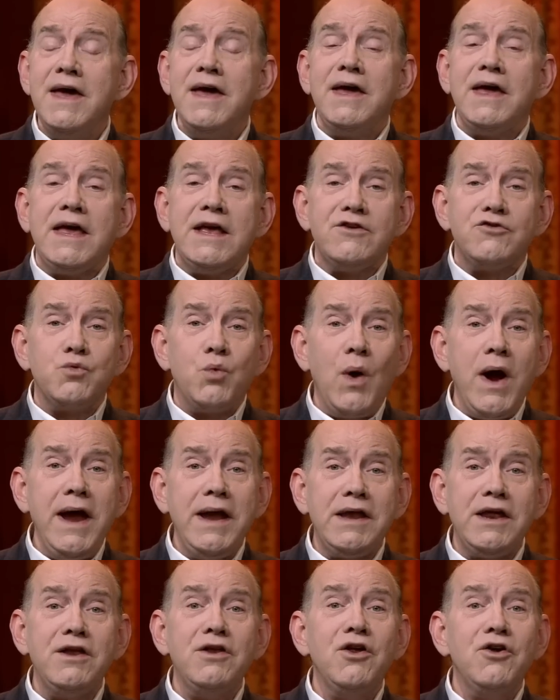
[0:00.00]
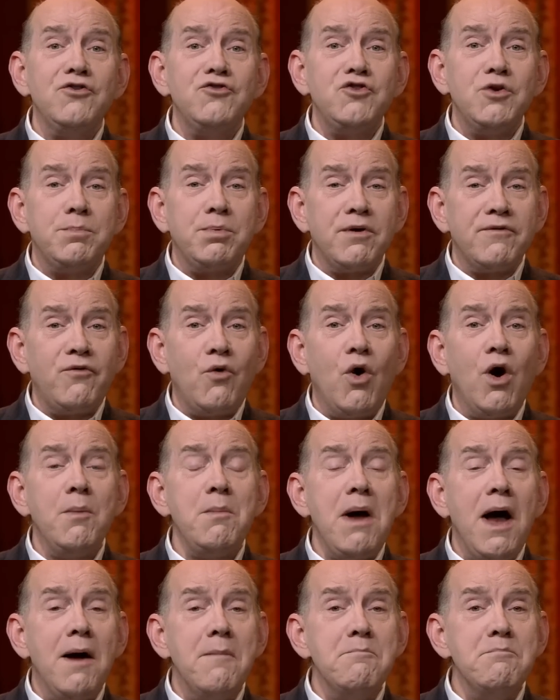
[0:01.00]
He's waiting to perform
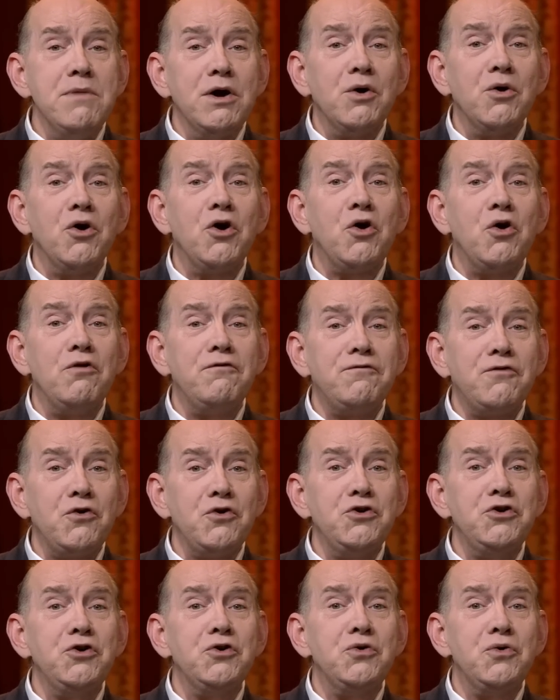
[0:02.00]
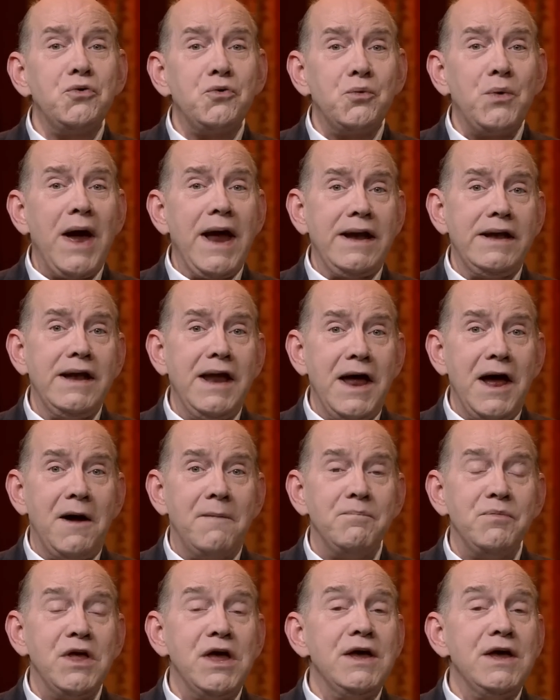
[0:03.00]
a miracle for you right now.